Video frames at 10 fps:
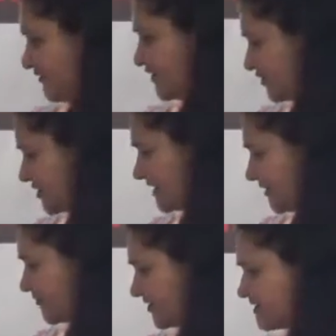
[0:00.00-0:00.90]
which was
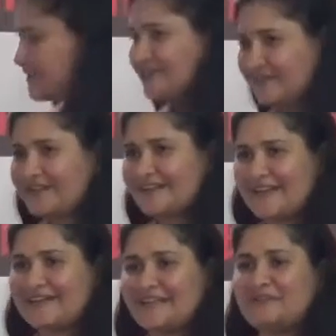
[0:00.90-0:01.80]
that process of
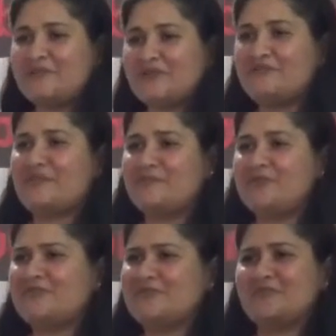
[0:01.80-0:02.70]
reconnecting with the
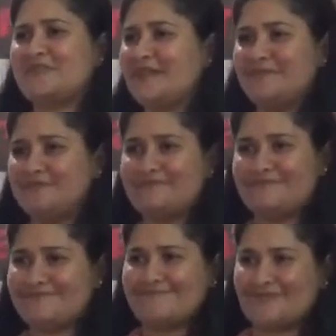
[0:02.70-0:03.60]
feminine to say,
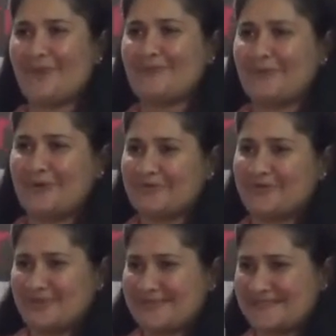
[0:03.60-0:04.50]
stop war,
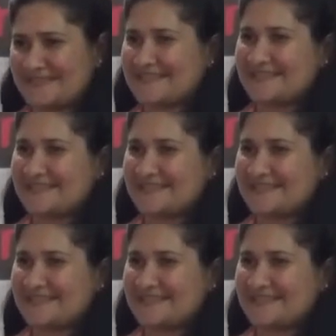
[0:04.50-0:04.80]
because it